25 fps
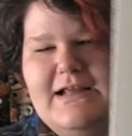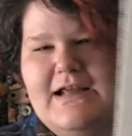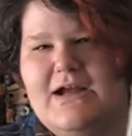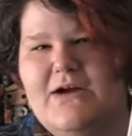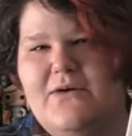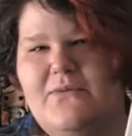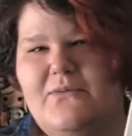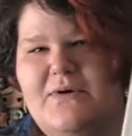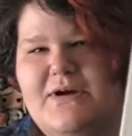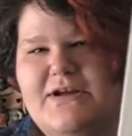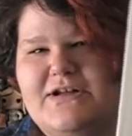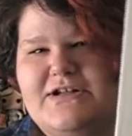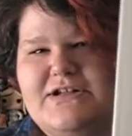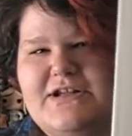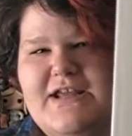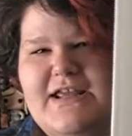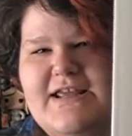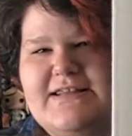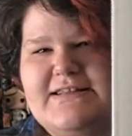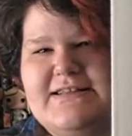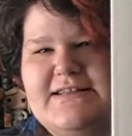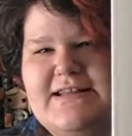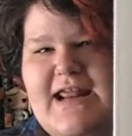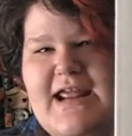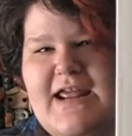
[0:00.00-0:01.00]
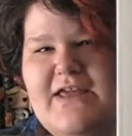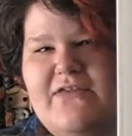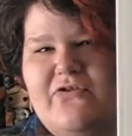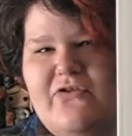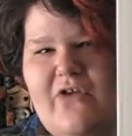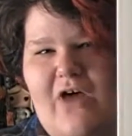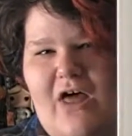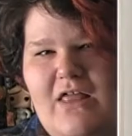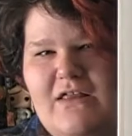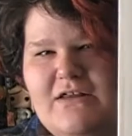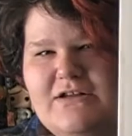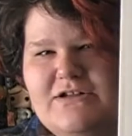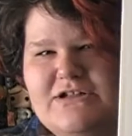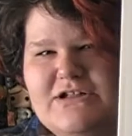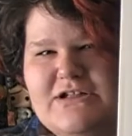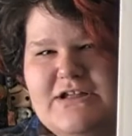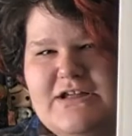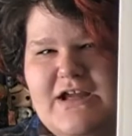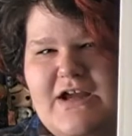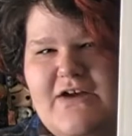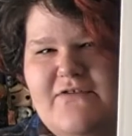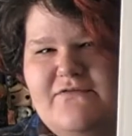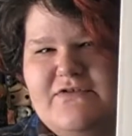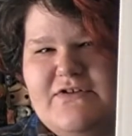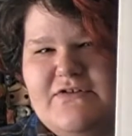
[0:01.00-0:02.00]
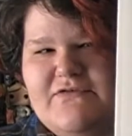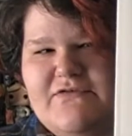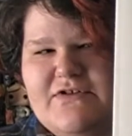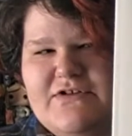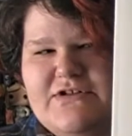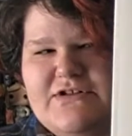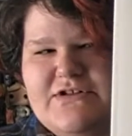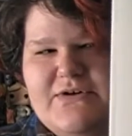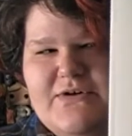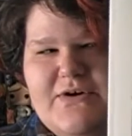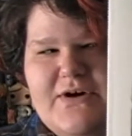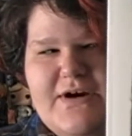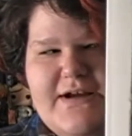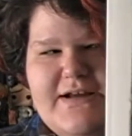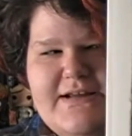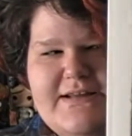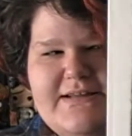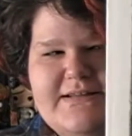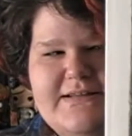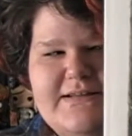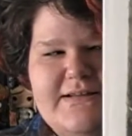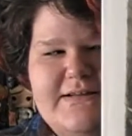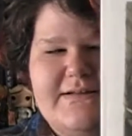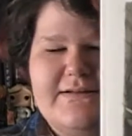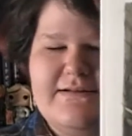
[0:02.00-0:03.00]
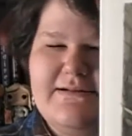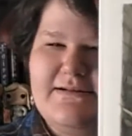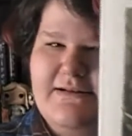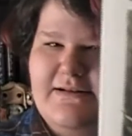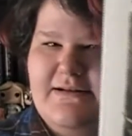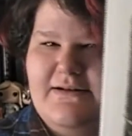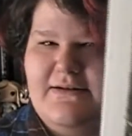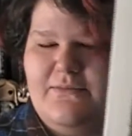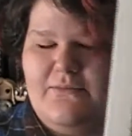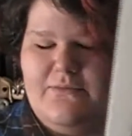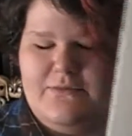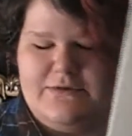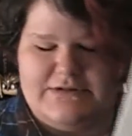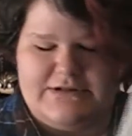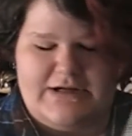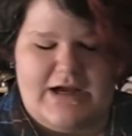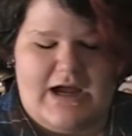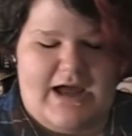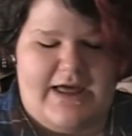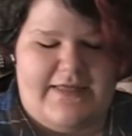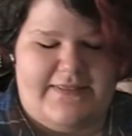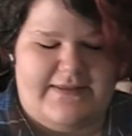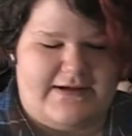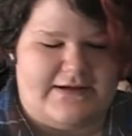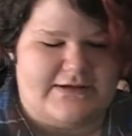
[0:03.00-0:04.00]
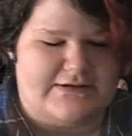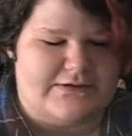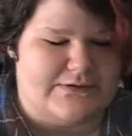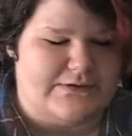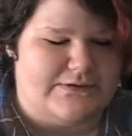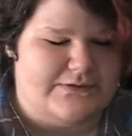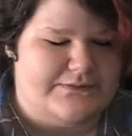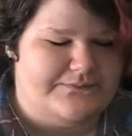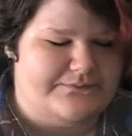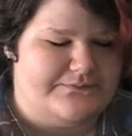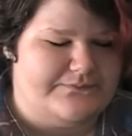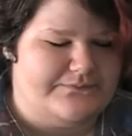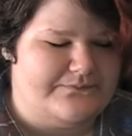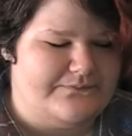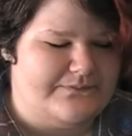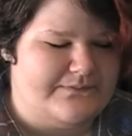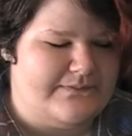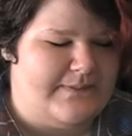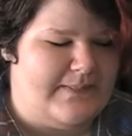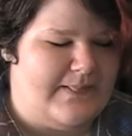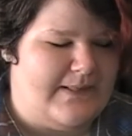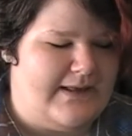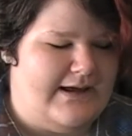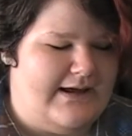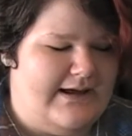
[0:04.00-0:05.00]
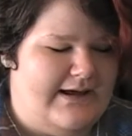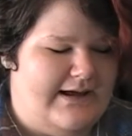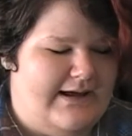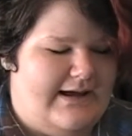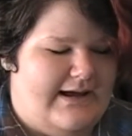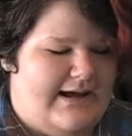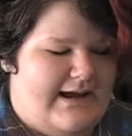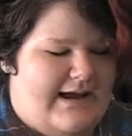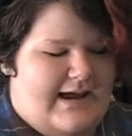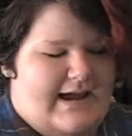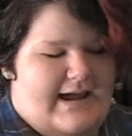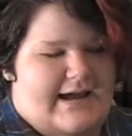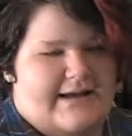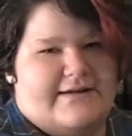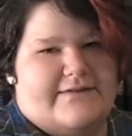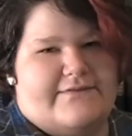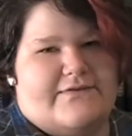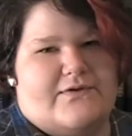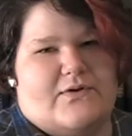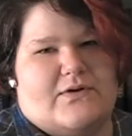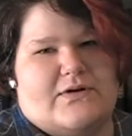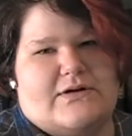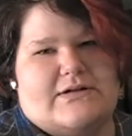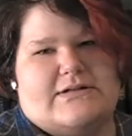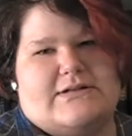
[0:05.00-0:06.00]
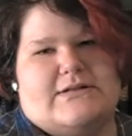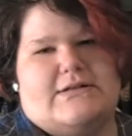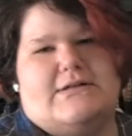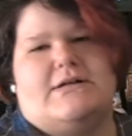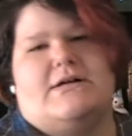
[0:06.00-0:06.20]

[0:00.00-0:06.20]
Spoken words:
which is an anthology of different stories, which I think is cool. And, of course,